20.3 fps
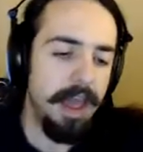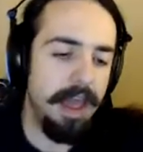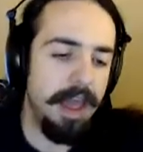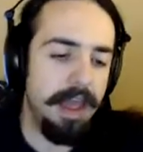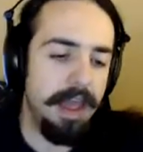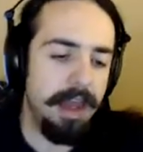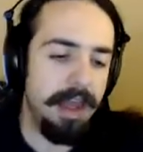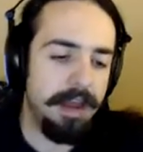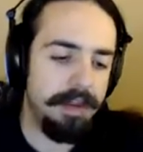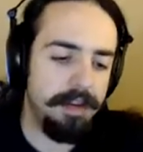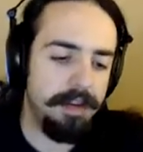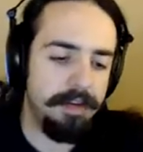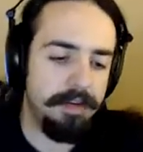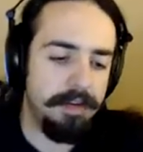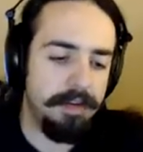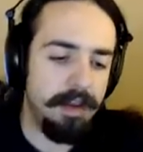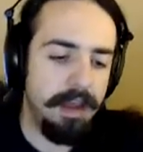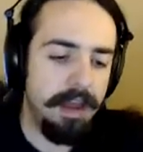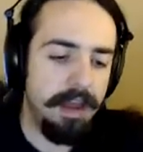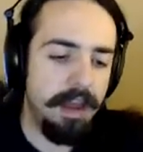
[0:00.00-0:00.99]
And
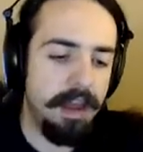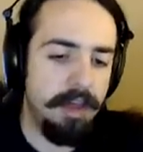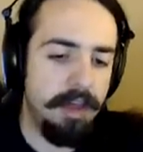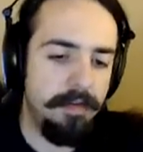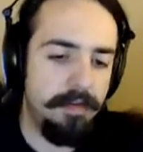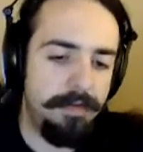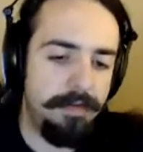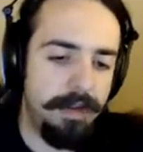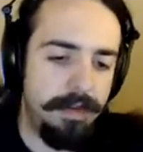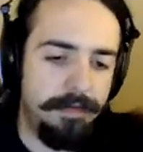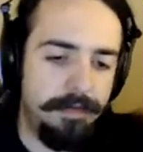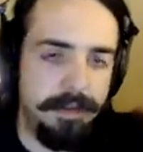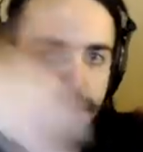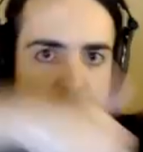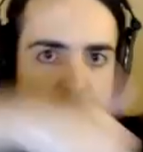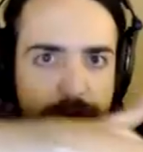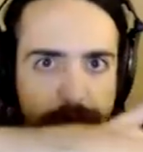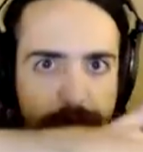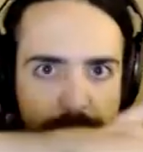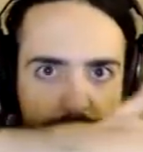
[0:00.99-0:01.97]
if the
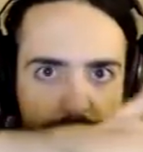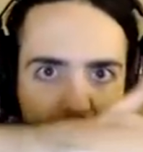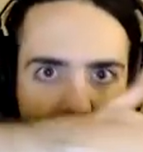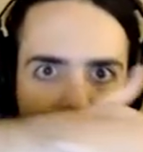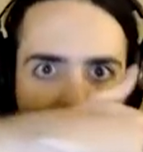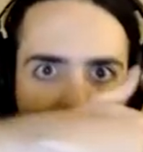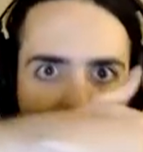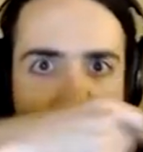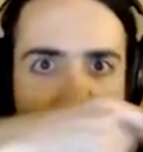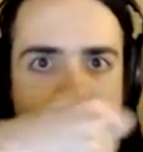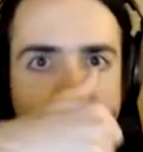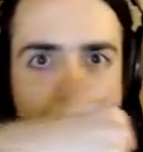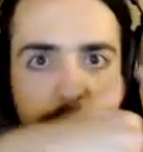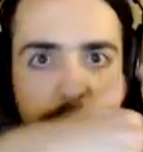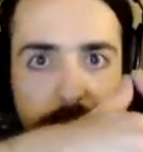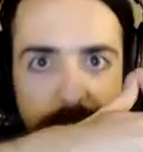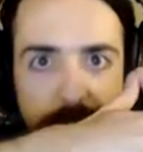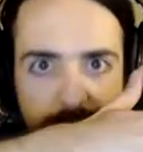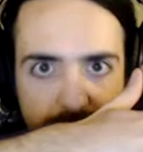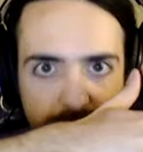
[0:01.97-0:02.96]
two strands
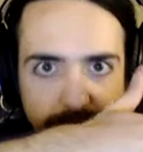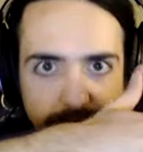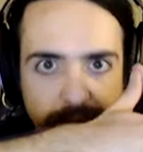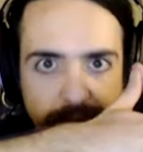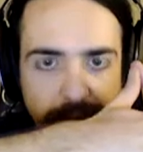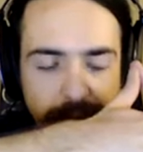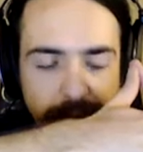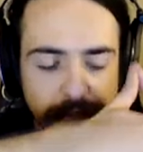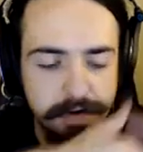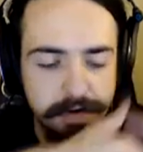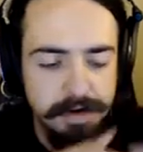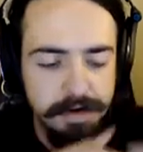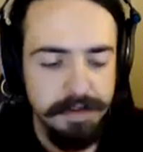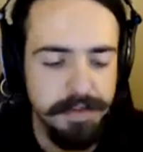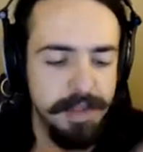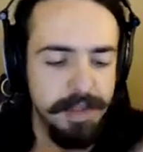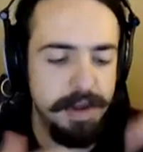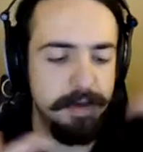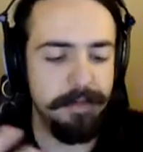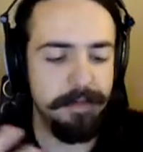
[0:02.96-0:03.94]
bind together,
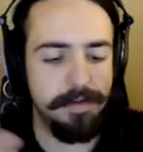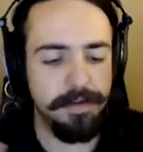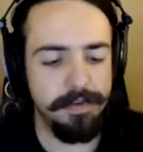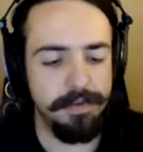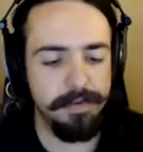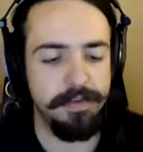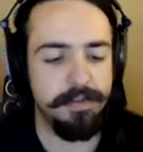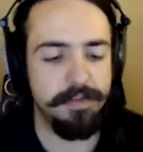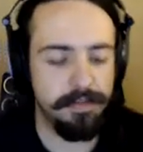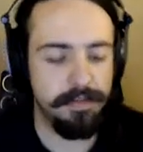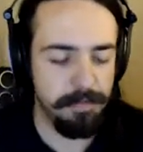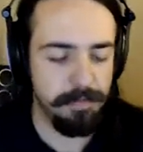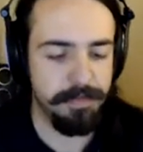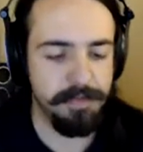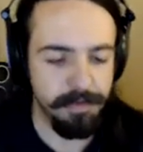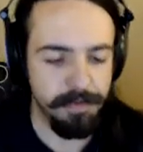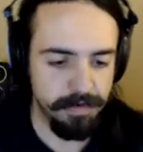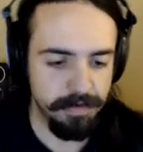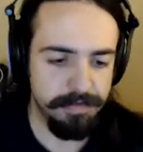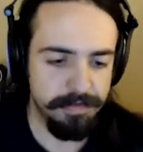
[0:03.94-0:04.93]
then it produces some
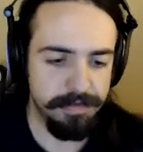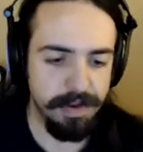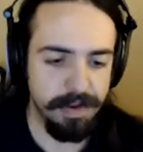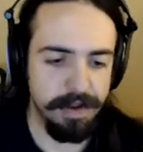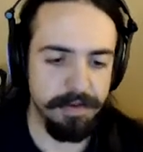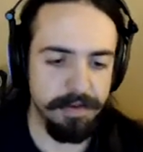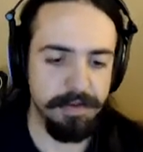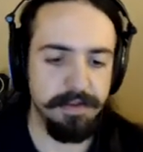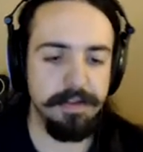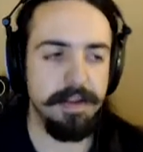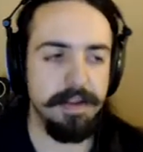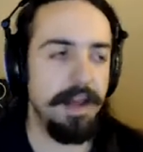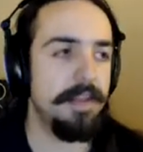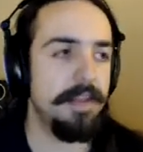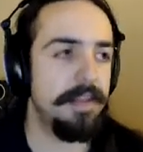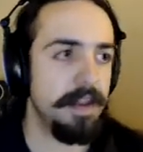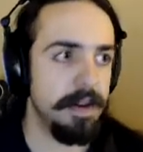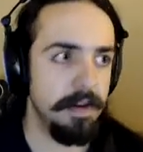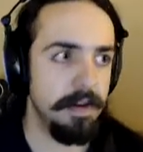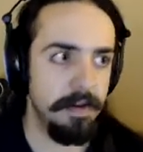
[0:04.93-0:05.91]
sort of signal, and
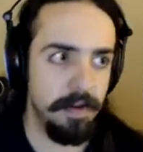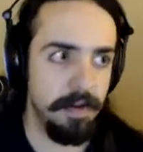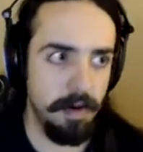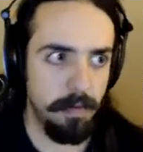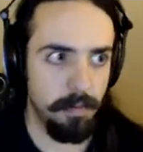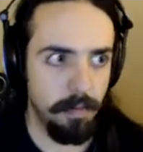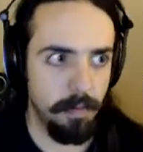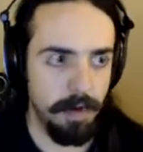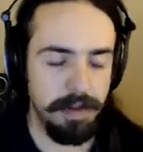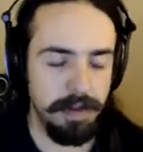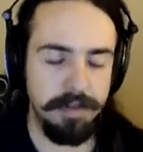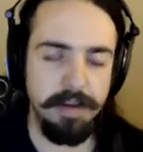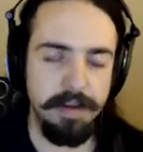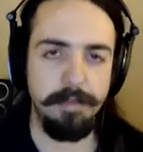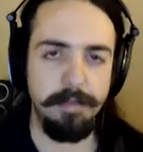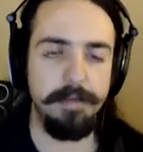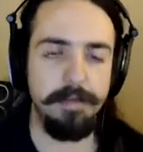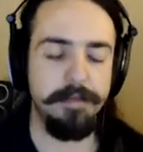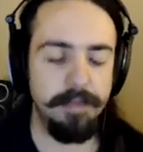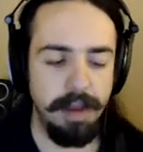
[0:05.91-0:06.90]
then you know what
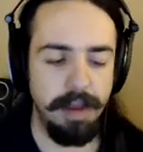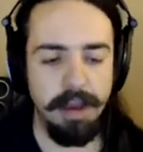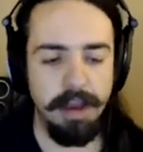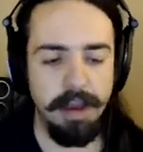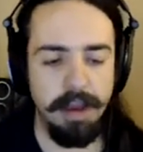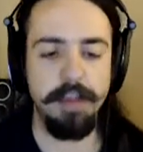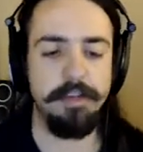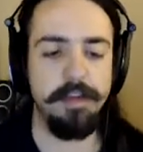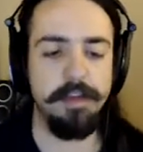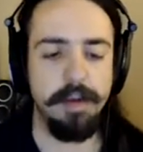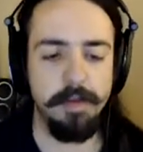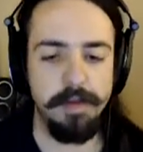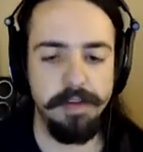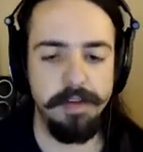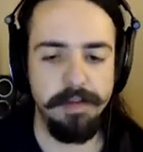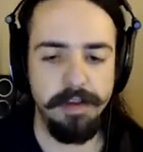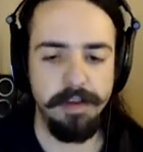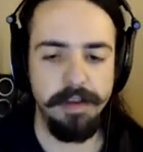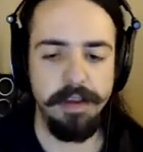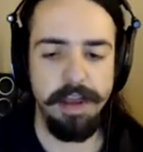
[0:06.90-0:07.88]
type of DNA
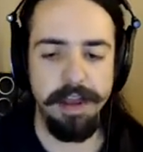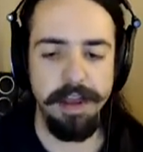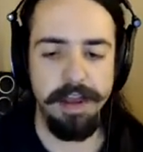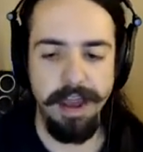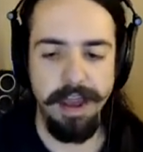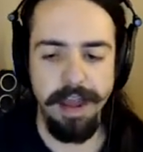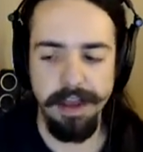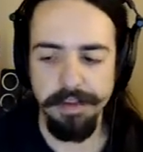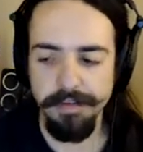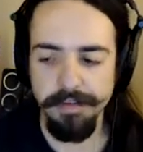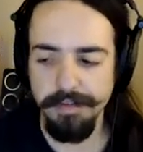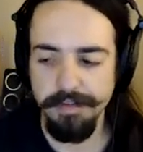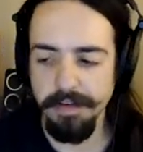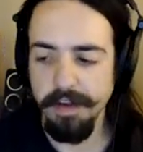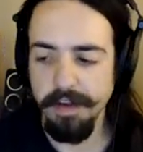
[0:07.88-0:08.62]
sequence it has.